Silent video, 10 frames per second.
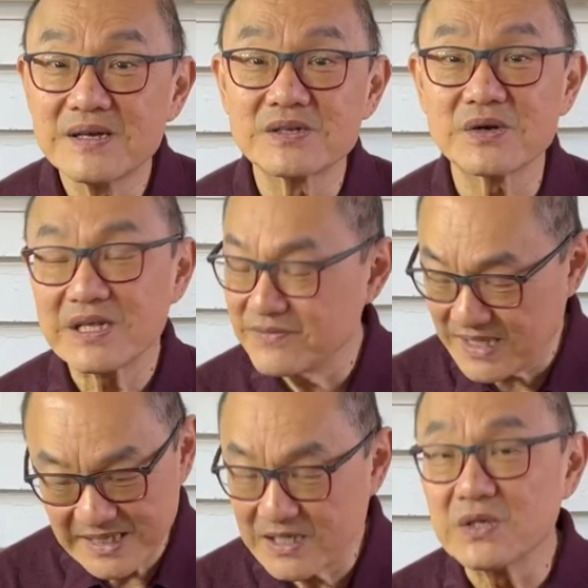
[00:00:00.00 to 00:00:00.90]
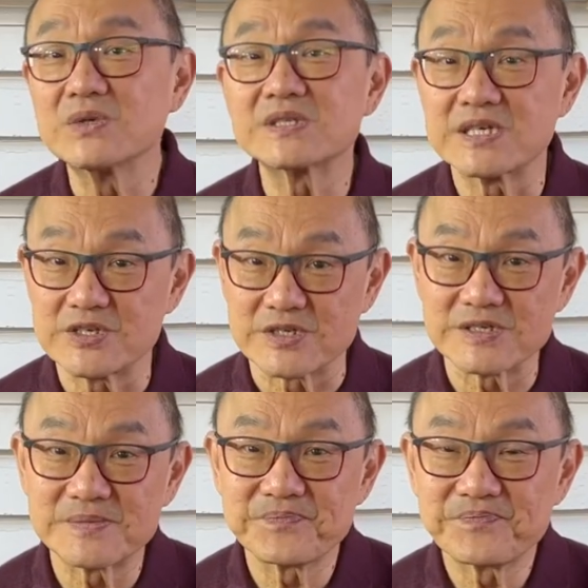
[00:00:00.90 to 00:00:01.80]
not even any loose
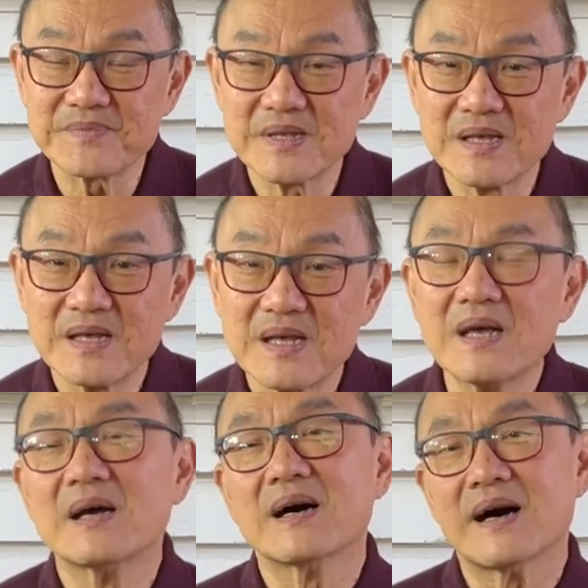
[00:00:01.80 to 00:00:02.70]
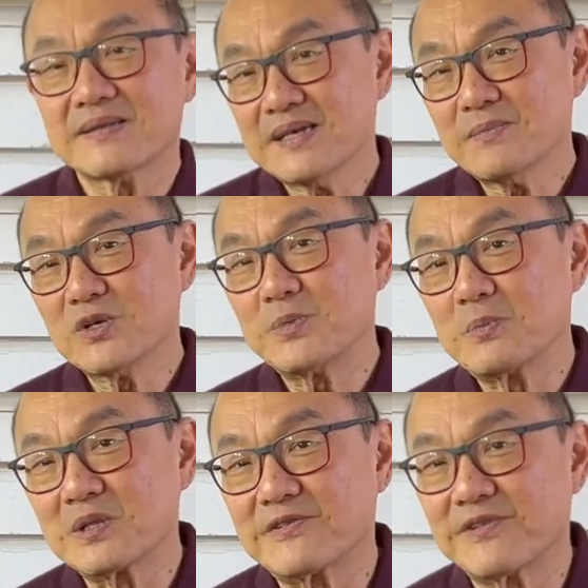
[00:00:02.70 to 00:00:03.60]
stitches. I think most
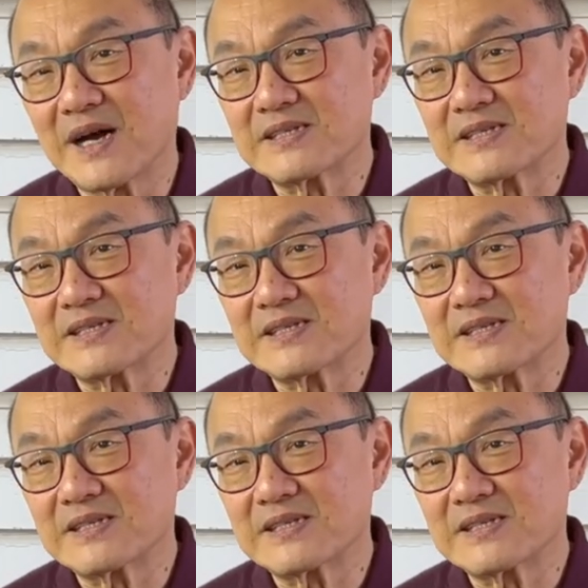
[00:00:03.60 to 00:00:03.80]
people advise